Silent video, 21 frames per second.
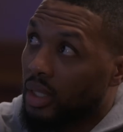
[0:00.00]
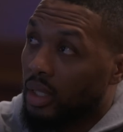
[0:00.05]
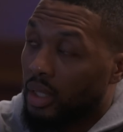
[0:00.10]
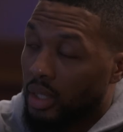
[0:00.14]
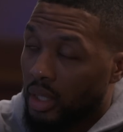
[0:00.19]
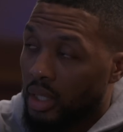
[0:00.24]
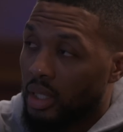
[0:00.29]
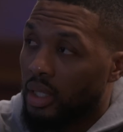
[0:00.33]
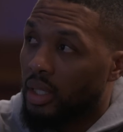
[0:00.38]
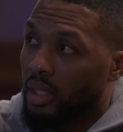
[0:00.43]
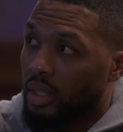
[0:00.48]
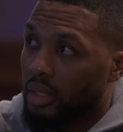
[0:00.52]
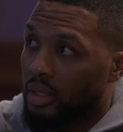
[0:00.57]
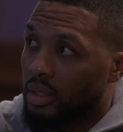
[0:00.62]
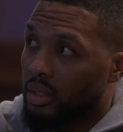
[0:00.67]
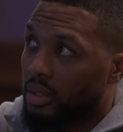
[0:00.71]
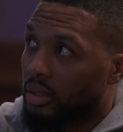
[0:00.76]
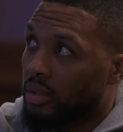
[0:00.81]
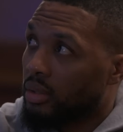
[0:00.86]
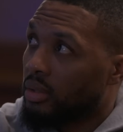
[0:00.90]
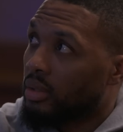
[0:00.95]
It
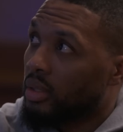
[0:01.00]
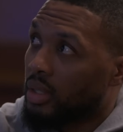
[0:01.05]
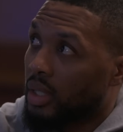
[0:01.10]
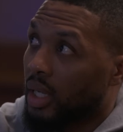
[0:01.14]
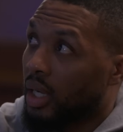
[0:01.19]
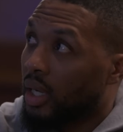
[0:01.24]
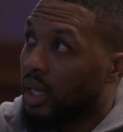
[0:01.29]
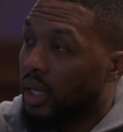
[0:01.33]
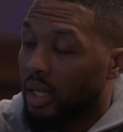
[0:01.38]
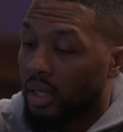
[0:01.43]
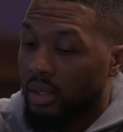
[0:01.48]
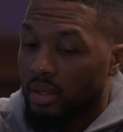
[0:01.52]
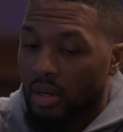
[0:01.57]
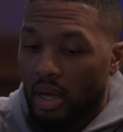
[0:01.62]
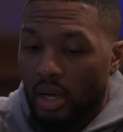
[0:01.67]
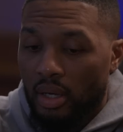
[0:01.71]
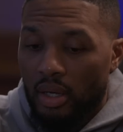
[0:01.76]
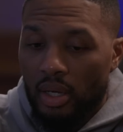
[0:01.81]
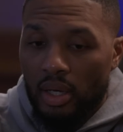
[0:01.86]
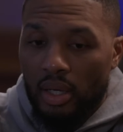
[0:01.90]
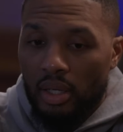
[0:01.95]
is, because I got it.
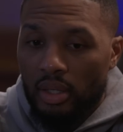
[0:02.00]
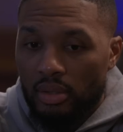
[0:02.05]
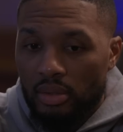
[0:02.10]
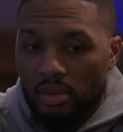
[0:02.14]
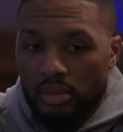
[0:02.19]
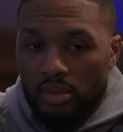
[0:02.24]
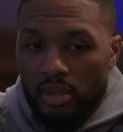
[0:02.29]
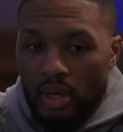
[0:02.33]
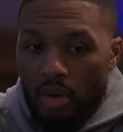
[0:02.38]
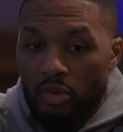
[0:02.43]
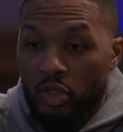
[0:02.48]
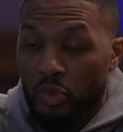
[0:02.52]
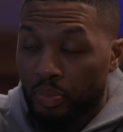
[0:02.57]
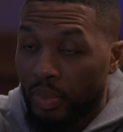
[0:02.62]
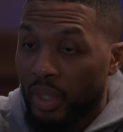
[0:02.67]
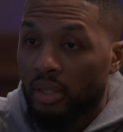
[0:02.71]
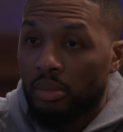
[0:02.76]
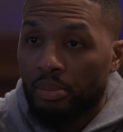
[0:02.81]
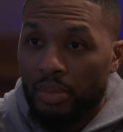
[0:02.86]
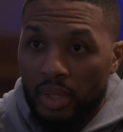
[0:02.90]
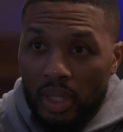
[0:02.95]
I
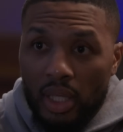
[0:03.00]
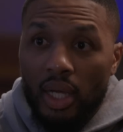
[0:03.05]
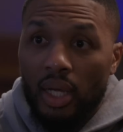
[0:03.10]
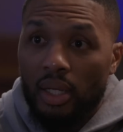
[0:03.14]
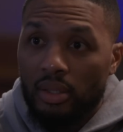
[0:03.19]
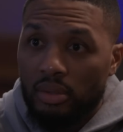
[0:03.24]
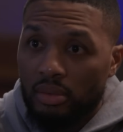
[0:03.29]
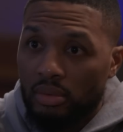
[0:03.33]
respect him a lot.